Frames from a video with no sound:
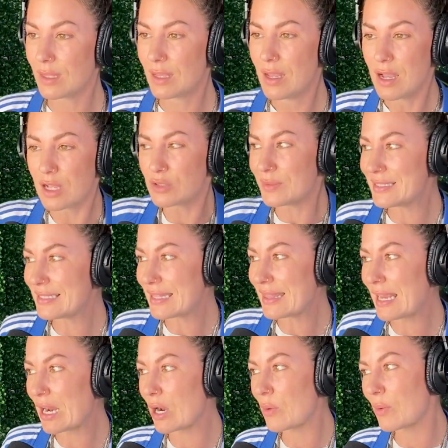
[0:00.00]
Because we sit
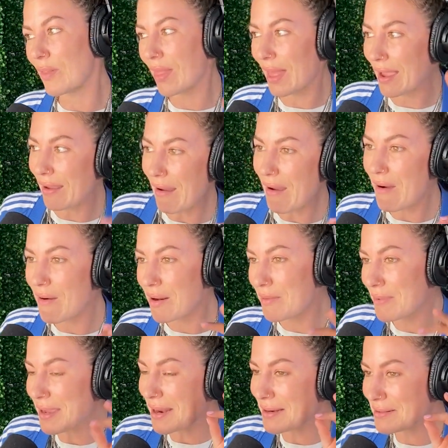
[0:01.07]
there and we're like, oh,
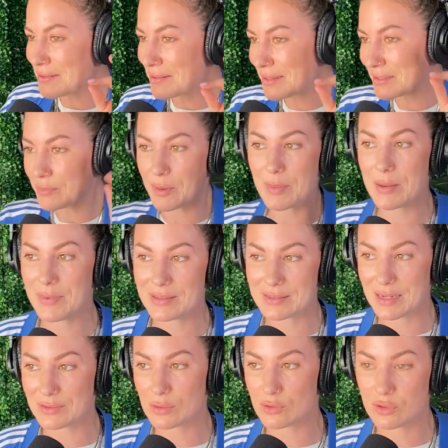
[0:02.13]
we got to do this, but maybe it's
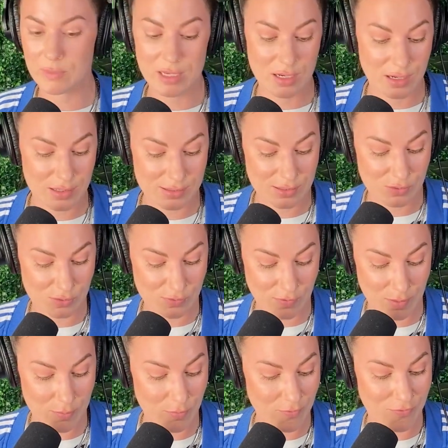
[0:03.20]
not social media because this was
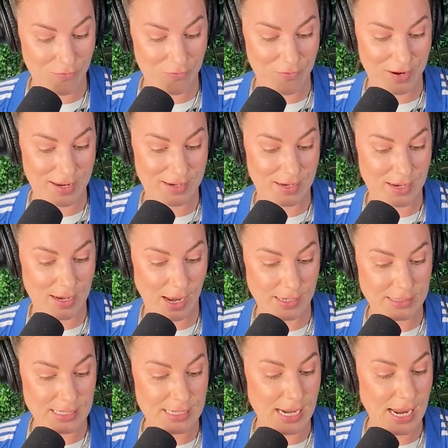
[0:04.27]
from freaking
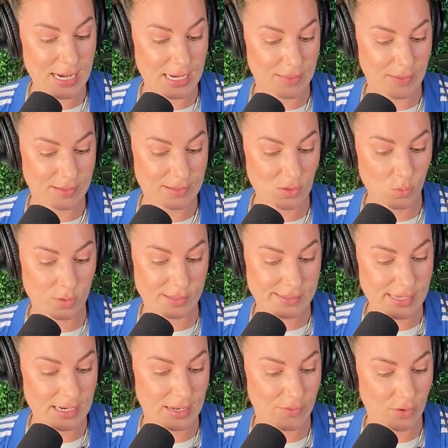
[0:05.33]
1980 and they still were
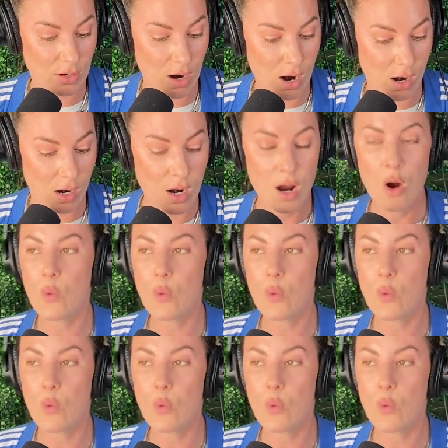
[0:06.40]
sitting in their car.